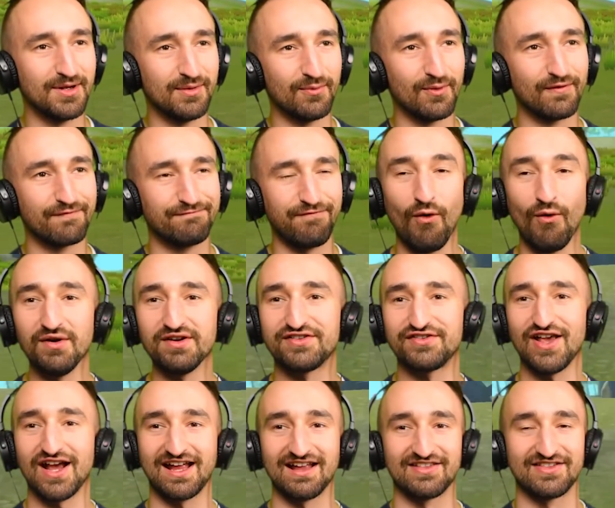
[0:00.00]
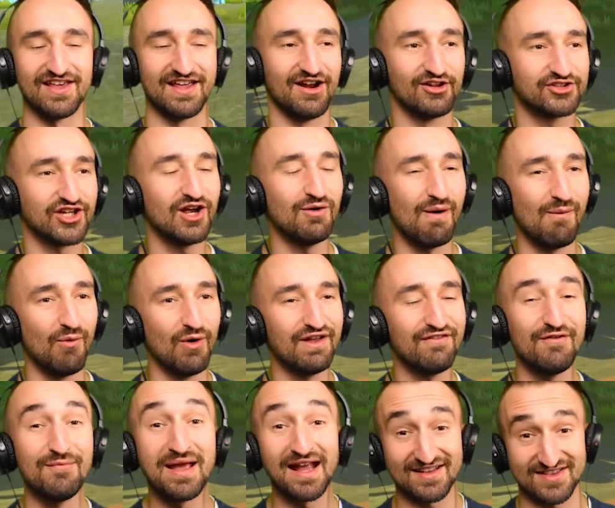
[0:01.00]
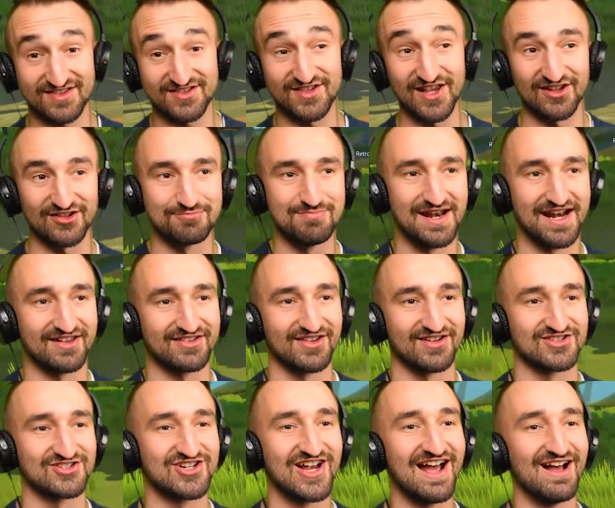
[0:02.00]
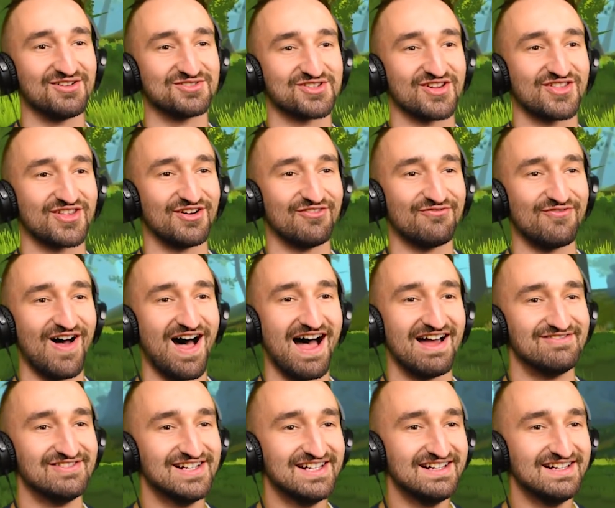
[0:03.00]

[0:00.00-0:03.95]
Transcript: Let me, we're forty seconds in. I'll tell you what, we'll even make it six minutes this challenge instead of five.